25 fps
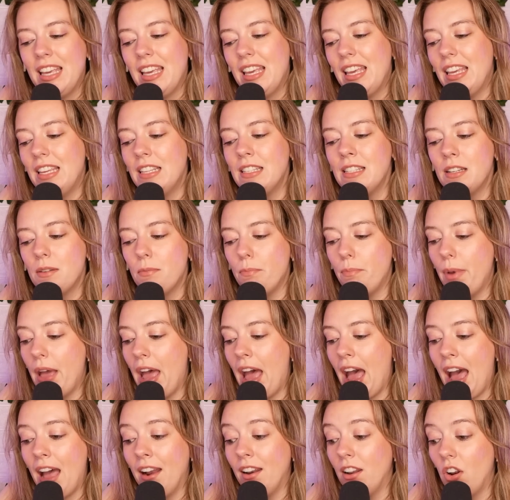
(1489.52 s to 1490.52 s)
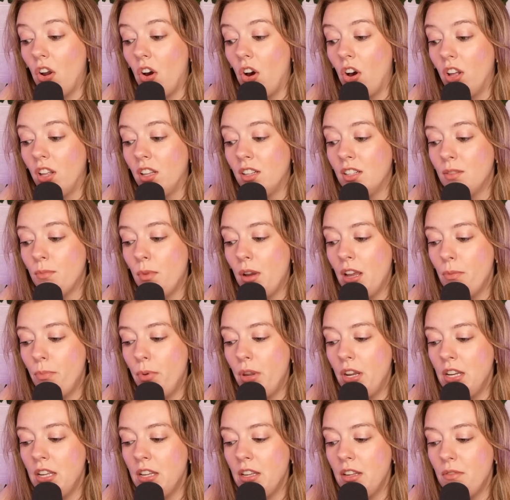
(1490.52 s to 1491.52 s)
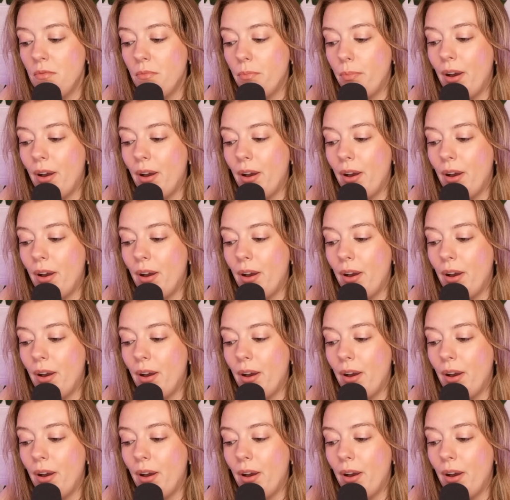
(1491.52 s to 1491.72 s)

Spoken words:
isn't bad at all in my opinion,